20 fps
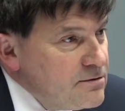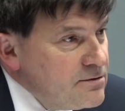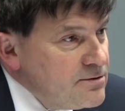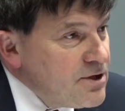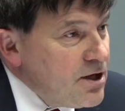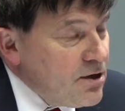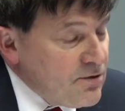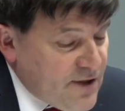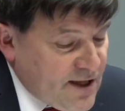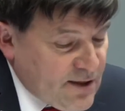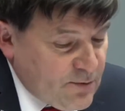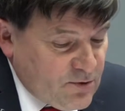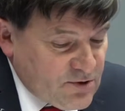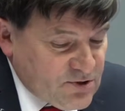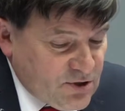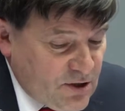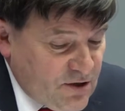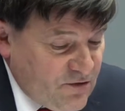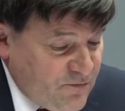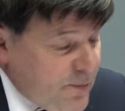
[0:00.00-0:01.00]
No, that was
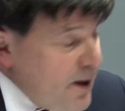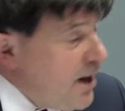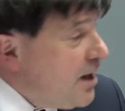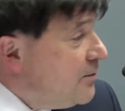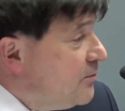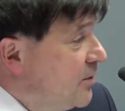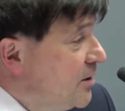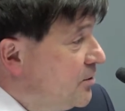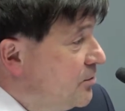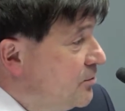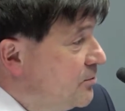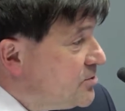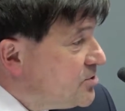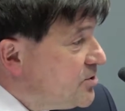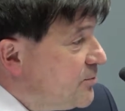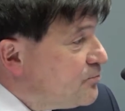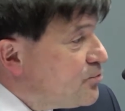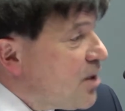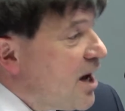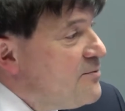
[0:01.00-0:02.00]
Olof Palme, who was
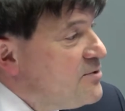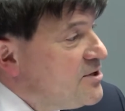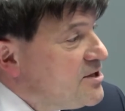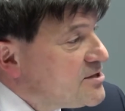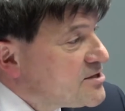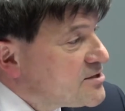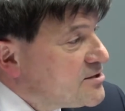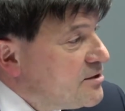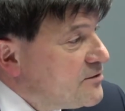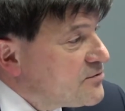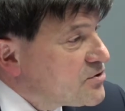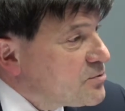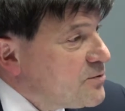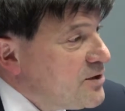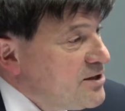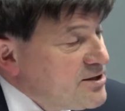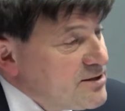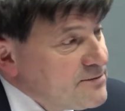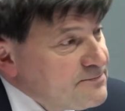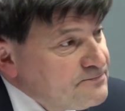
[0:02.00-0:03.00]
the Prime Minister of Sweden.